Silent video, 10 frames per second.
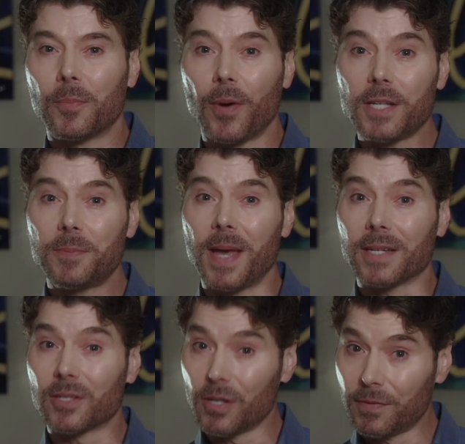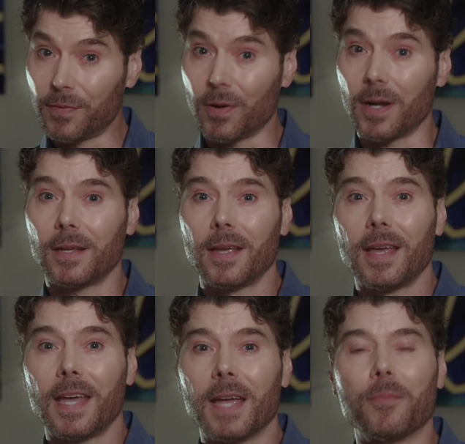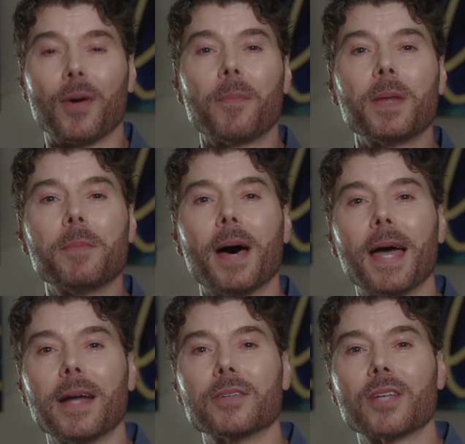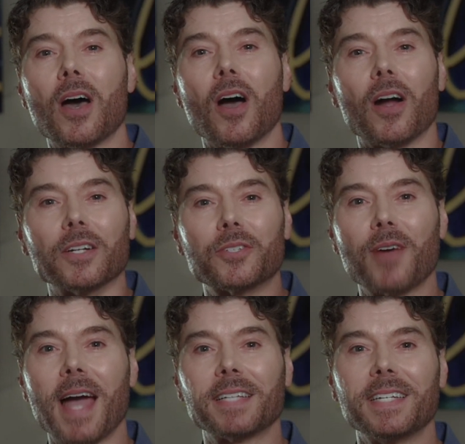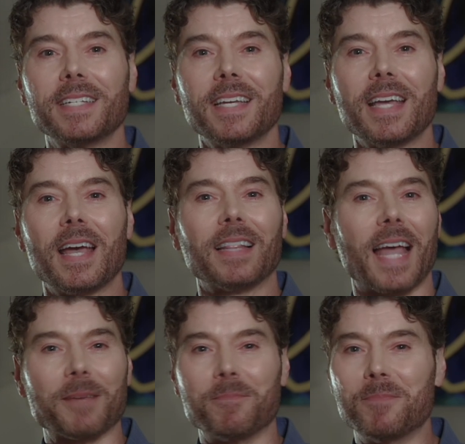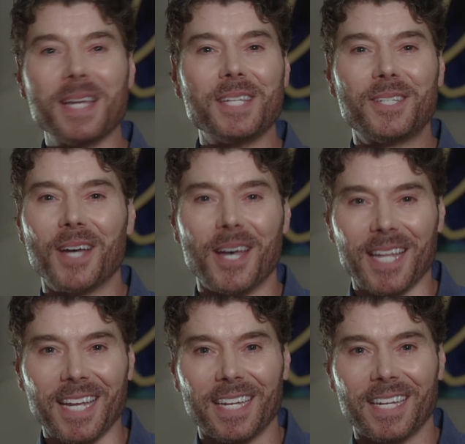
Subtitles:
prospects look for it, and property buyers are attracted like bees to honey.